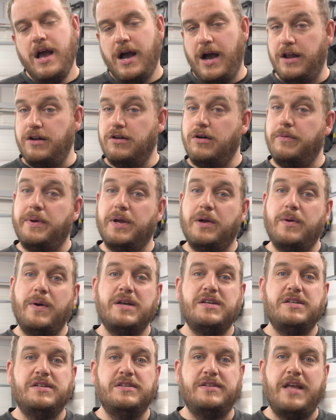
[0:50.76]
I know a big
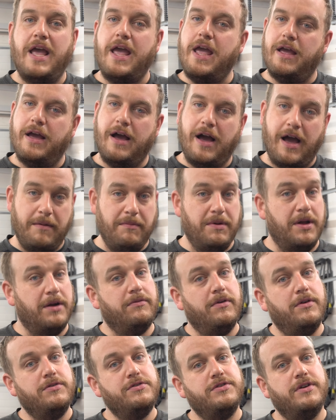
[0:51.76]
question is, hey, I'm on a
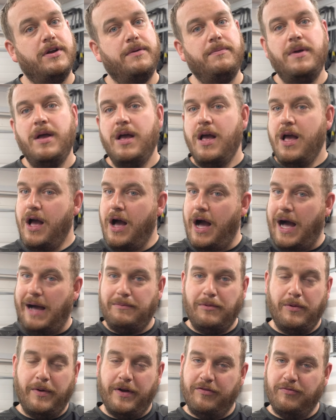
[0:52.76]
road trip,
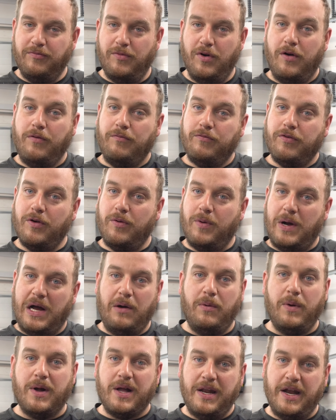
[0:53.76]
I'm away from home for a
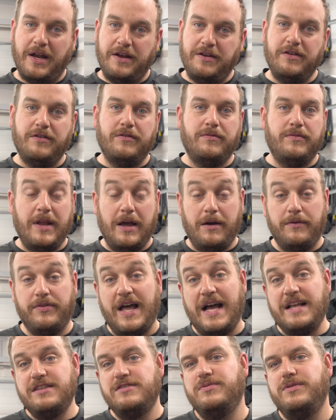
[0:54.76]
while, what can I do? Now,
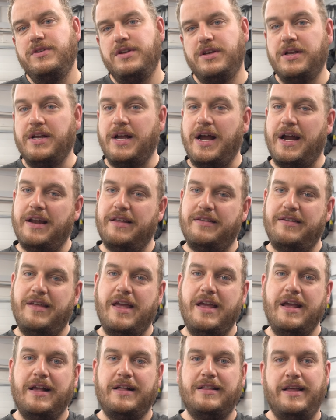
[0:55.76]
that's when you can kind of
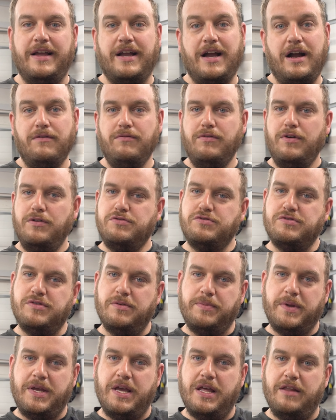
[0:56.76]
take like a road
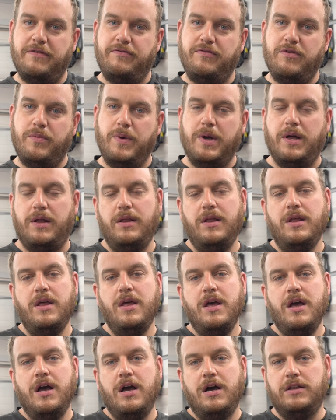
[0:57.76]
trip kit, if you will.
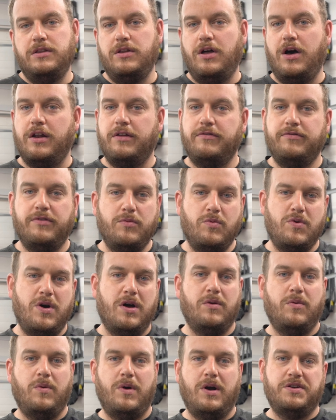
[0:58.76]
A lot of the
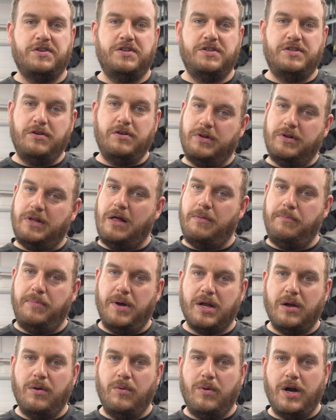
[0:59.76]
water washes allow
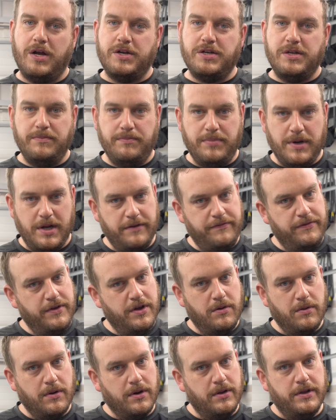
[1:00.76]
bucket washing, but if you
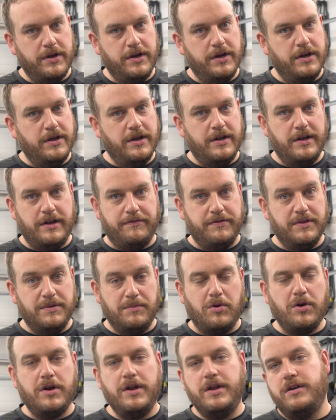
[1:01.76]
go early enough in the
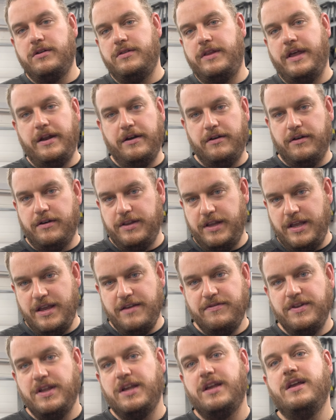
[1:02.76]
morning or later in the
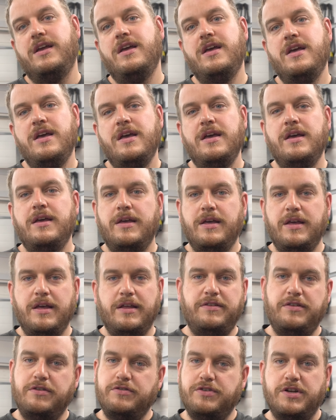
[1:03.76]
evening,
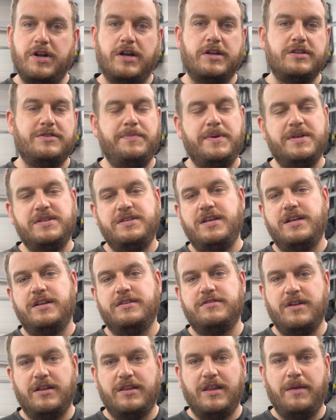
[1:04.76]
it's usually not as busy and
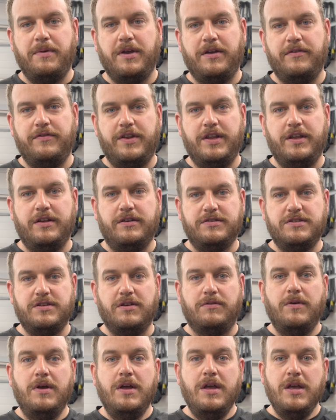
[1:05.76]
it's not that big of a deal.
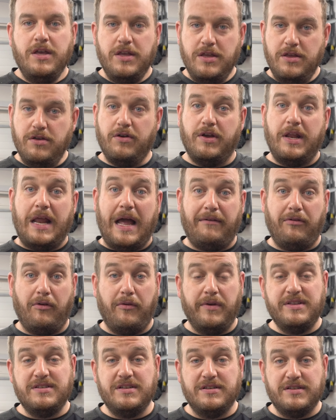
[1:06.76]
So you can have a
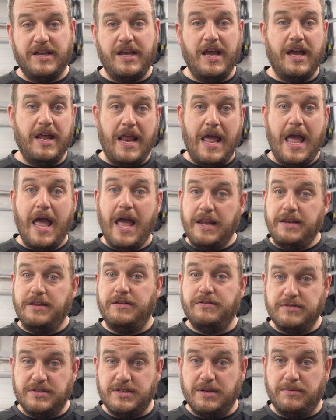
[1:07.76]
rinseless kit and
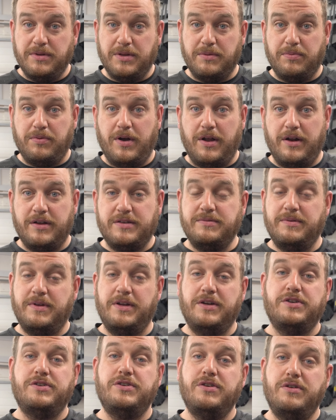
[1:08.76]
use some of the products I'm
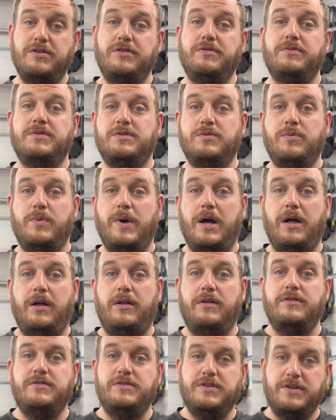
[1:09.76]
going to show you as well
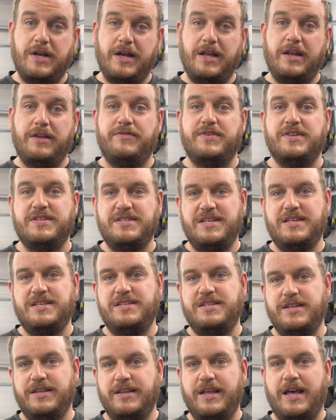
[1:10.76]
to kind of
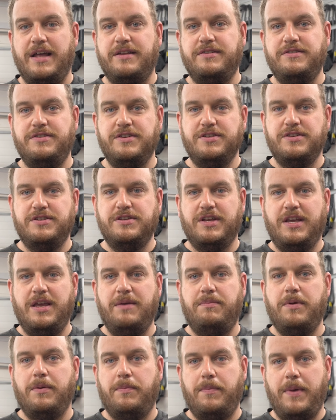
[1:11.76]
assist in that, just to
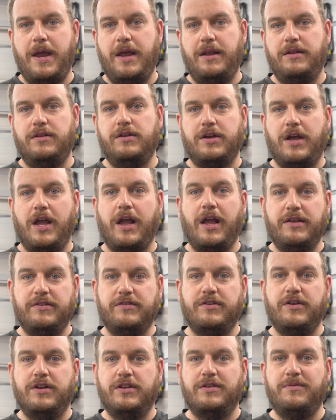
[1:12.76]
keep your paint looking as
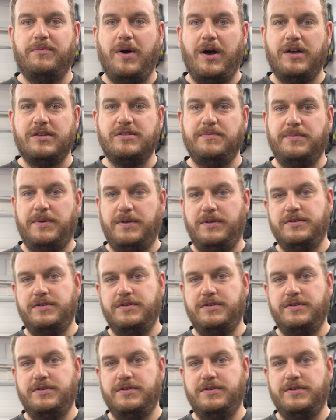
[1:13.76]
good as possible.